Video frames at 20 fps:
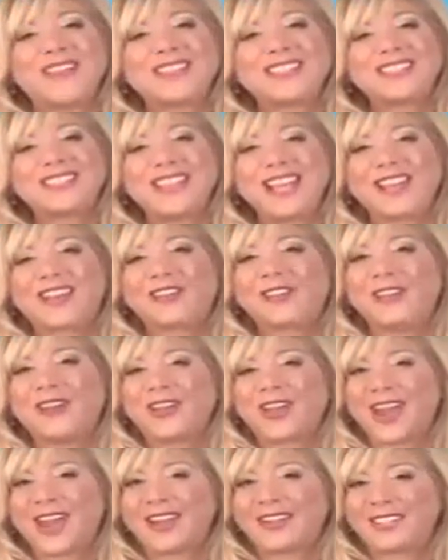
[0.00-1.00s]
let's take a
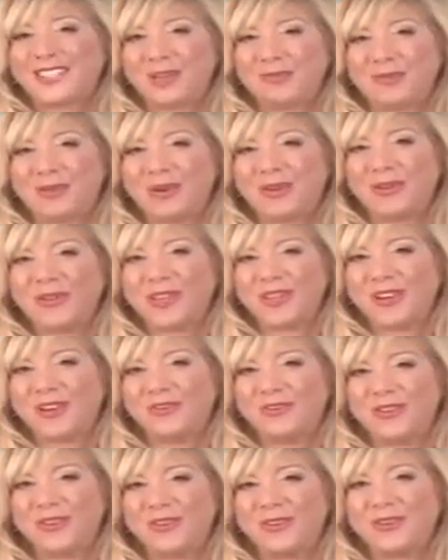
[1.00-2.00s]
look at a typical
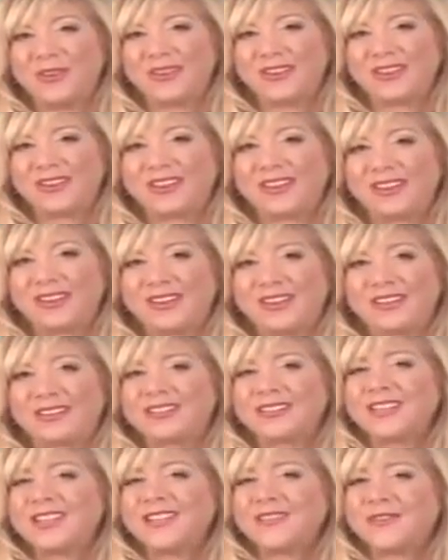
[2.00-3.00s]
interview.
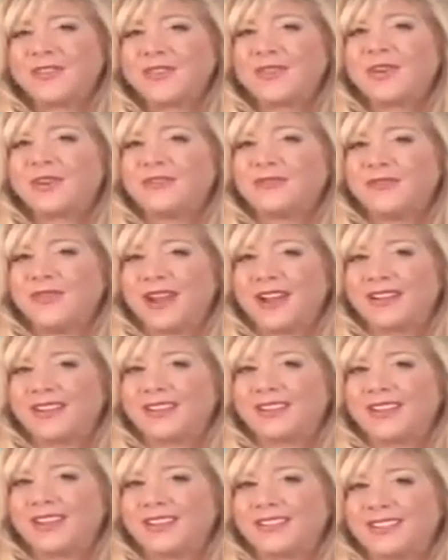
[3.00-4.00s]
See if you can find the
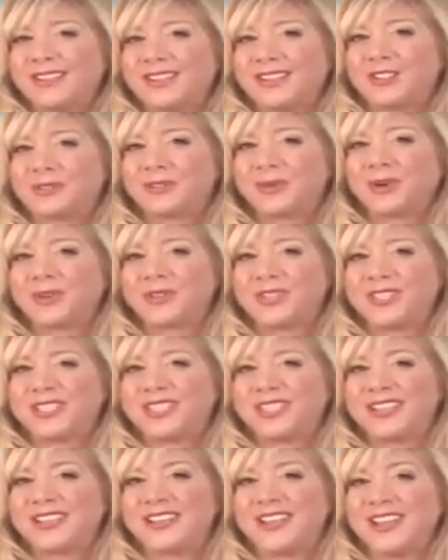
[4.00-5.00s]
things that this person
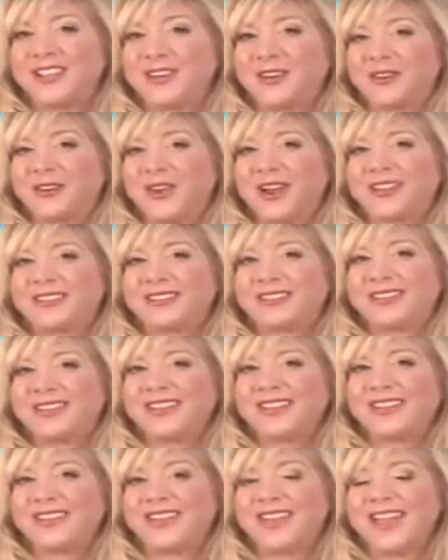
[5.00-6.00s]
did
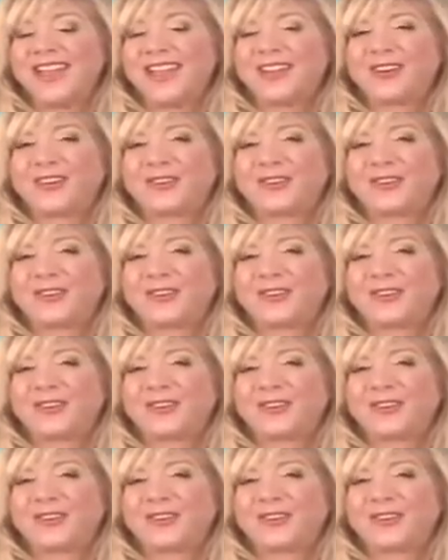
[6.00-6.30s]
incorrectly and